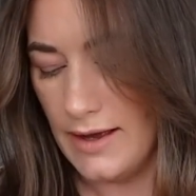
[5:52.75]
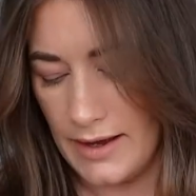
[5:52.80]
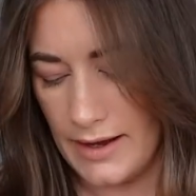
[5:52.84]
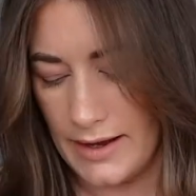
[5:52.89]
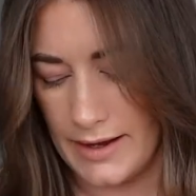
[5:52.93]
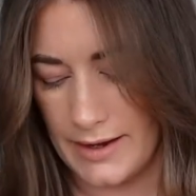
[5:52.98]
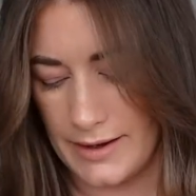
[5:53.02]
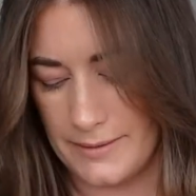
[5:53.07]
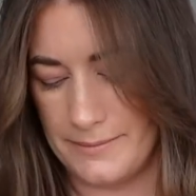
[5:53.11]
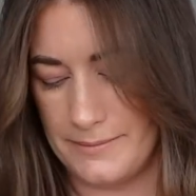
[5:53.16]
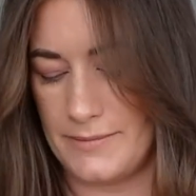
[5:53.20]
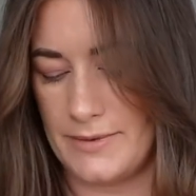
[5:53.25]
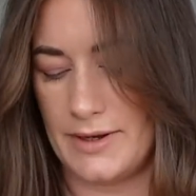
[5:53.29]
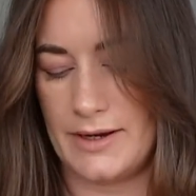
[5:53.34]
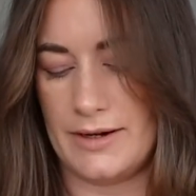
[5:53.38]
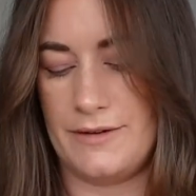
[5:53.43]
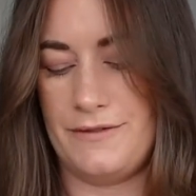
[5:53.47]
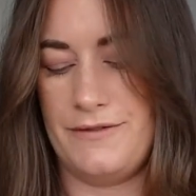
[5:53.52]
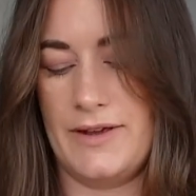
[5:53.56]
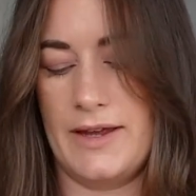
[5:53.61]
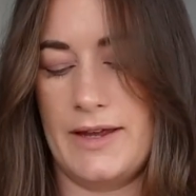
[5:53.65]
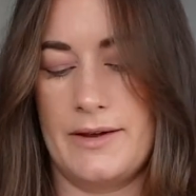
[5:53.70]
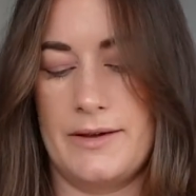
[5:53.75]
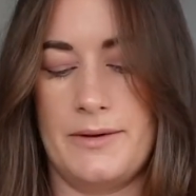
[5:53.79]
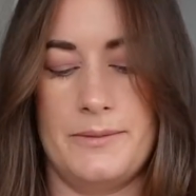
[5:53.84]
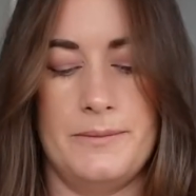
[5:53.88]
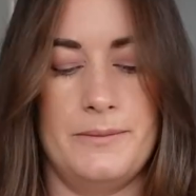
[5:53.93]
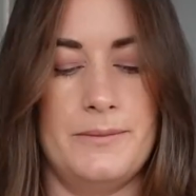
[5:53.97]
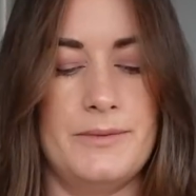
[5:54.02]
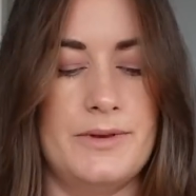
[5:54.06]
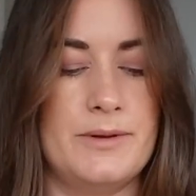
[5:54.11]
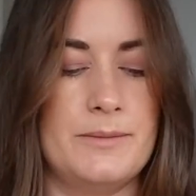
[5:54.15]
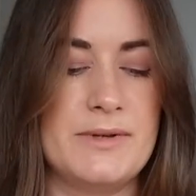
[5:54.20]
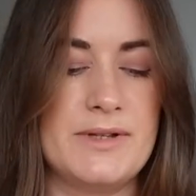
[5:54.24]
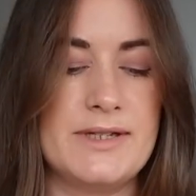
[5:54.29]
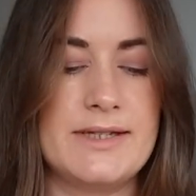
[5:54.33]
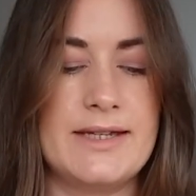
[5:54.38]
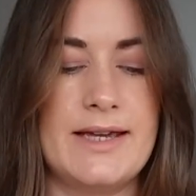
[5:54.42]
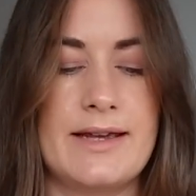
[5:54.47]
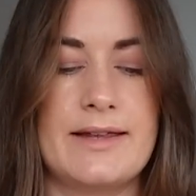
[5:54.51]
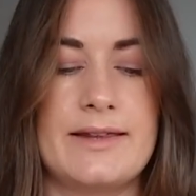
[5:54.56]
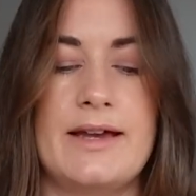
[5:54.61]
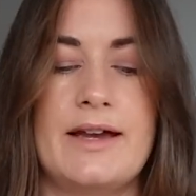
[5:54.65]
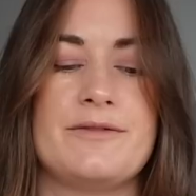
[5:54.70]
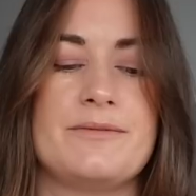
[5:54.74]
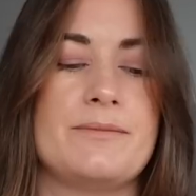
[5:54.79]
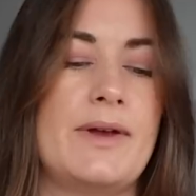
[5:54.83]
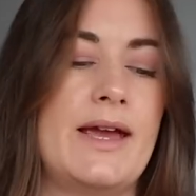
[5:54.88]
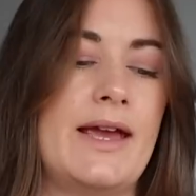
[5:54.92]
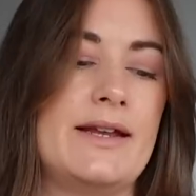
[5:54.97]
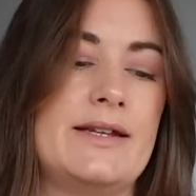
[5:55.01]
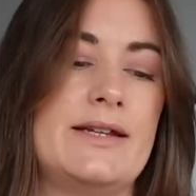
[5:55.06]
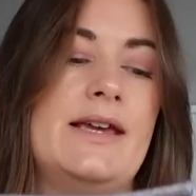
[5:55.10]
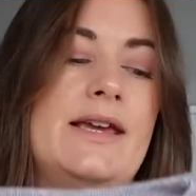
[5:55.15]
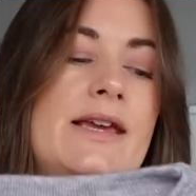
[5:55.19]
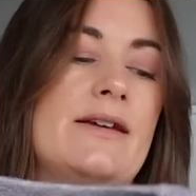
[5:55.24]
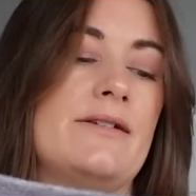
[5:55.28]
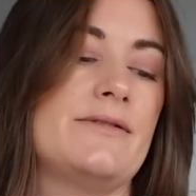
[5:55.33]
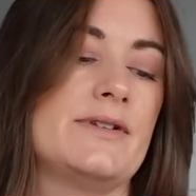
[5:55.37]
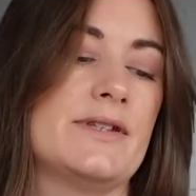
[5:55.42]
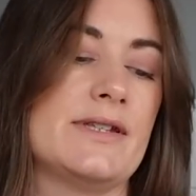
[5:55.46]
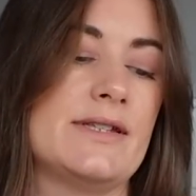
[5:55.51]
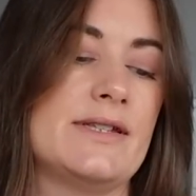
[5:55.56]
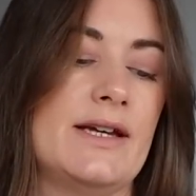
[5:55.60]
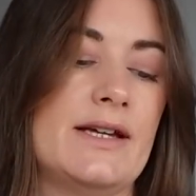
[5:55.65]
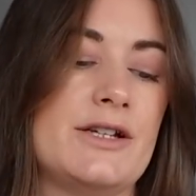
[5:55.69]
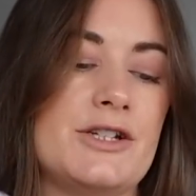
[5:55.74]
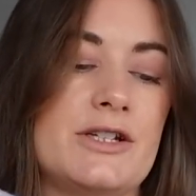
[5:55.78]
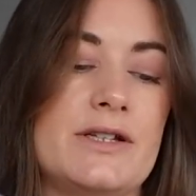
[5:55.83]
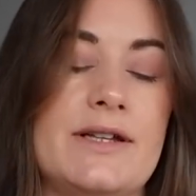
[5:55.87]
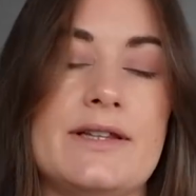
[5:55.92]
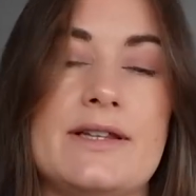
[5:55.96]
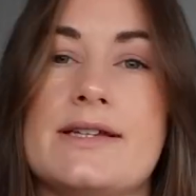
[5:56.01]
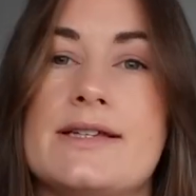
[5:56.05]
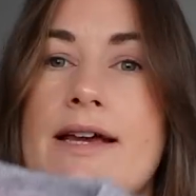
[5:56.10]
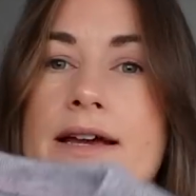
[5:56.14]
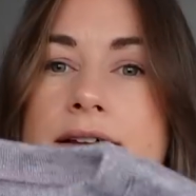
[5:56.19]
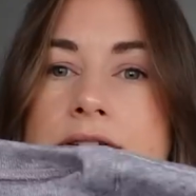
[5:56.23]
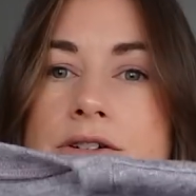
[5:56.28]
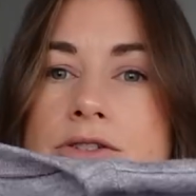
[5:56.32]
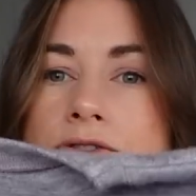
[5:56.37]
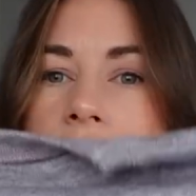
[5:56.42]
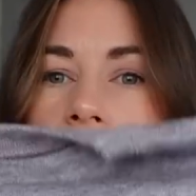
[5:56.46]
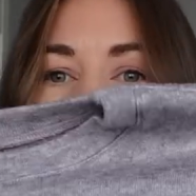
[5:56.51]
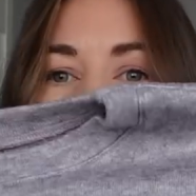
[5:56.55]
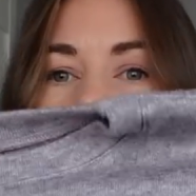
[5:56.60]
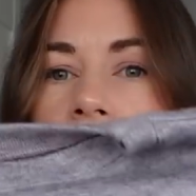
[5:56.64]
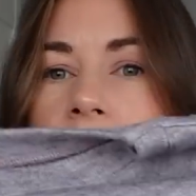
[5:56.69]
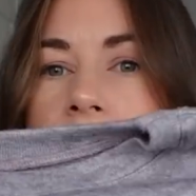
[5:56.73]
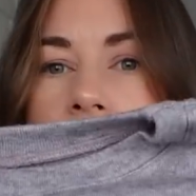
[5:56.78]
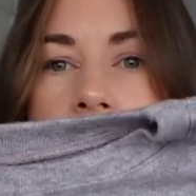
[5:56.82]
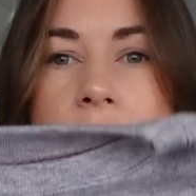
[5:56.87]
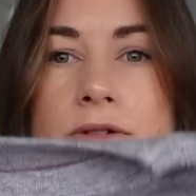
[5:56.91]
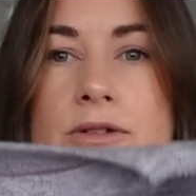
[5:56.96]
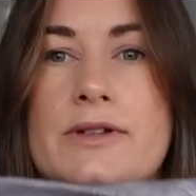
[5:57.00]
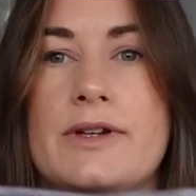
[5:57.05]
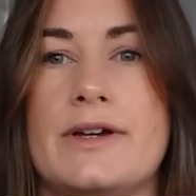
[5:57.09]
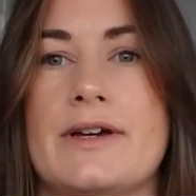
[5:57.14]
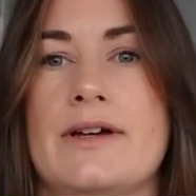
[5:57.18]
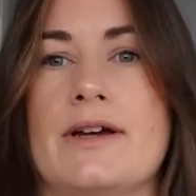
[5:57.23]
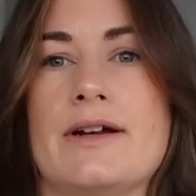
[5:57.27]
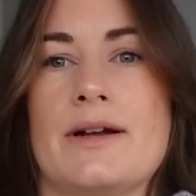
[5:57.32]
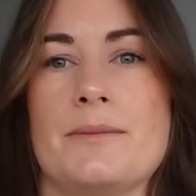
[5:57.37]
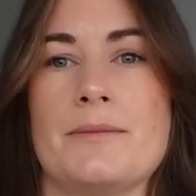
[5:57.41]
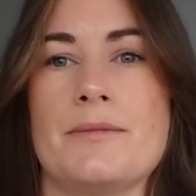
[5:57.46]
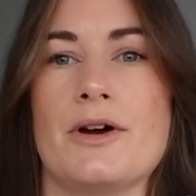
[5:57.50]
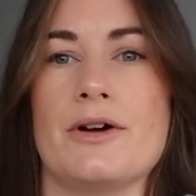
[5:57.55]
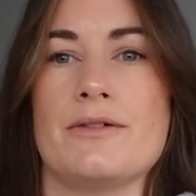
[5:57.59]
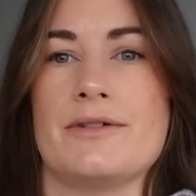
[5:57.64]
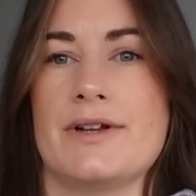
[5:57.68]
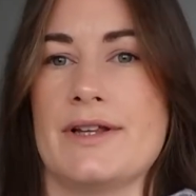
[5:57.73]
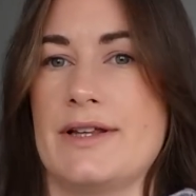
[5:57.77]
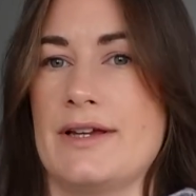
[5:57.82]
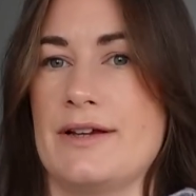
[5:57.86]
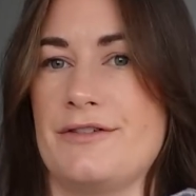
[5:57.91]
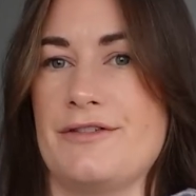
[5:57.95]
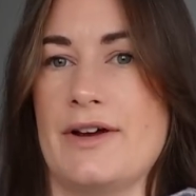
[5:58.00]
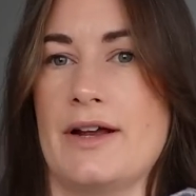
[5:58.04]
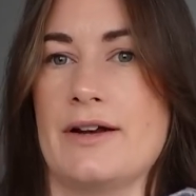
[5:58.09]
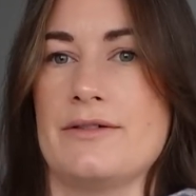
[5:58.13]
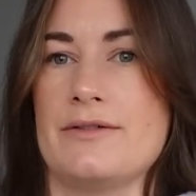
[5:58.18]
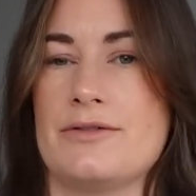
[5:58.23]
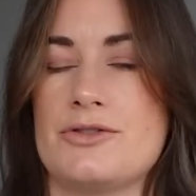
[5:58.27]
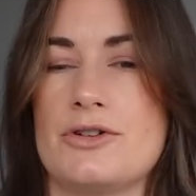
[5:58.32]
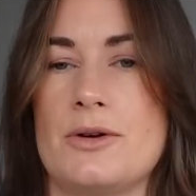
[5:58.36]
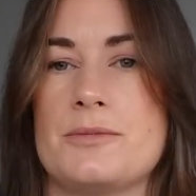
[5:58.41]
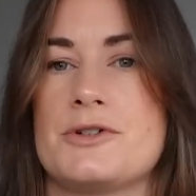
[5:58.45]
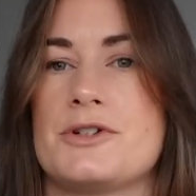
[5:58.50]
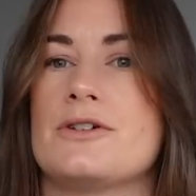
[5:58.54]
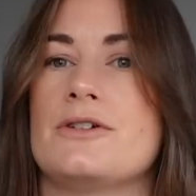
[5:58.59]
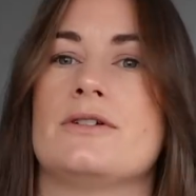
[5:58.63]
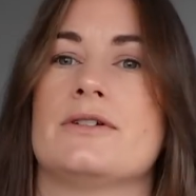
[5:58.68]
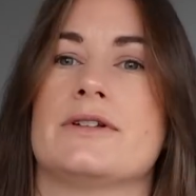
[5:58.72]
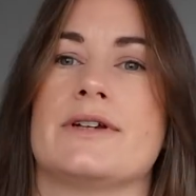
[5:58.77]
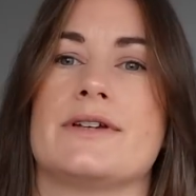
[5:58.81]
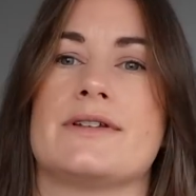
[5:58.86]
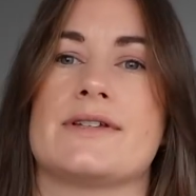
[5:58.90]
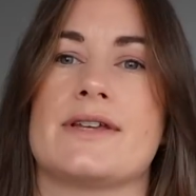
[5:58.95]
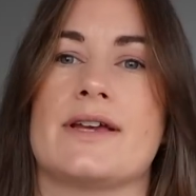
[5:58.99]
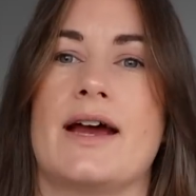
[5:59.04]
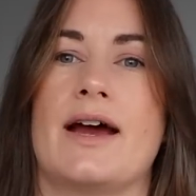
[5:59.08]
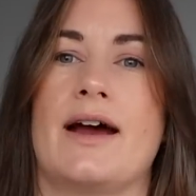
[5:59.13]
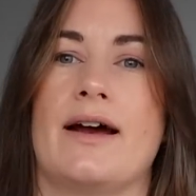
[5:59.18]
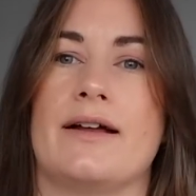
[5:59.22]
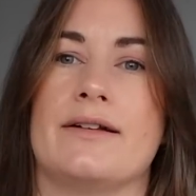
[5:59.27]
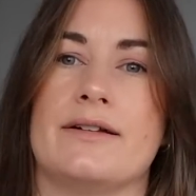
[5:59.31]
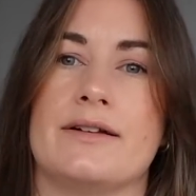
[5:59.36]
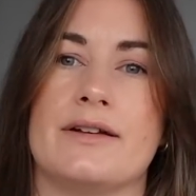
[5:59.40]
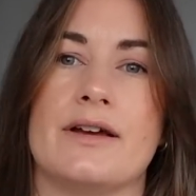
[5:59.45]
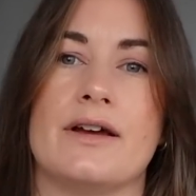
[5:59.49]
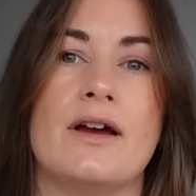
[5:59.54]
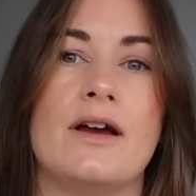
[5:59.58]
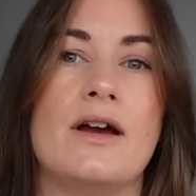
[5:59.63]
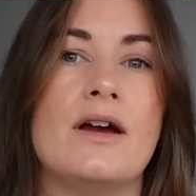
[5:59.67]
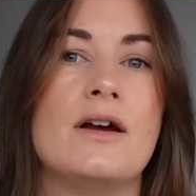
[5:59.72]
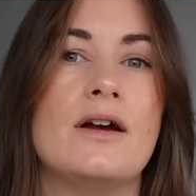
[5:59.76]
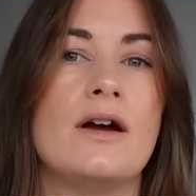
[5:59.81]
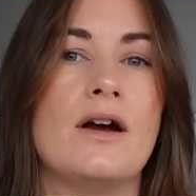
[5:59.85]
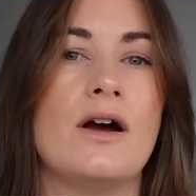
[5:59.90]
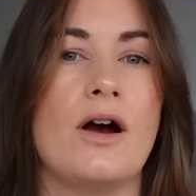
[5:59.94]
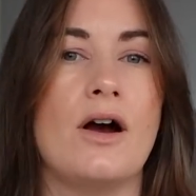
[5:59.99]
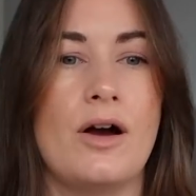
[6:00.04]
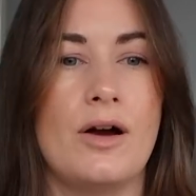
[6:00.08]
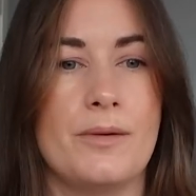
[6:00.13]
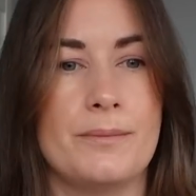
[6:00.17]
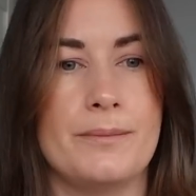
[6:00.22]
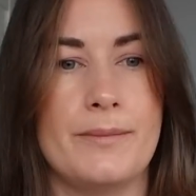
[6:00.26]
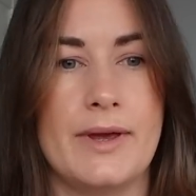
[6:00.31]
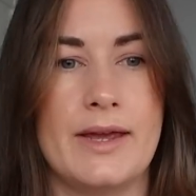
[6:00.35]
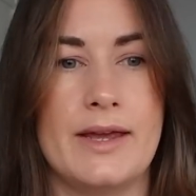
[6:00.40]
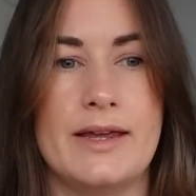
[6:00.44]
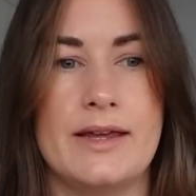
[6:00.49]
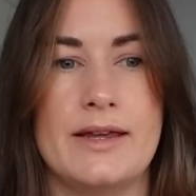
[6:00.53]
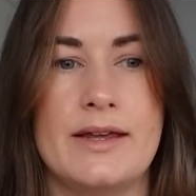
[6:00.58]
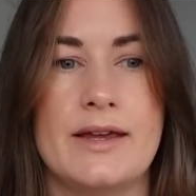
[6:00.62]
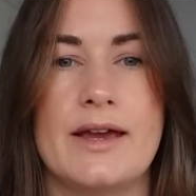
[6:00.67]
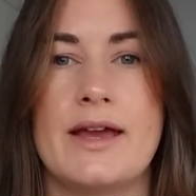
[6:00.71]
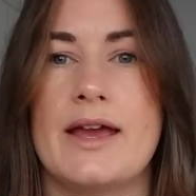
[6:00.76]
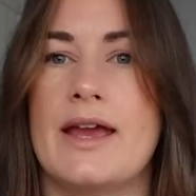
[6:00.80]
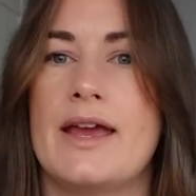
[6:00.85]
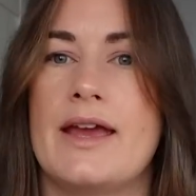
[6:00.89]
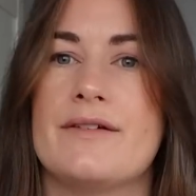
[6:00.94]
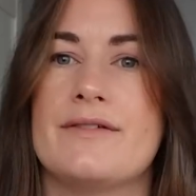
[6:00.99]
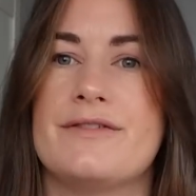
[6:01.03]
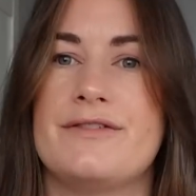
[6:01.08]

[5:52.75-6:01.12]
And I think the mistake that I've made here is essentially this has a dropped shoulder, and I'm not really a fan of drop shoulders, and on me it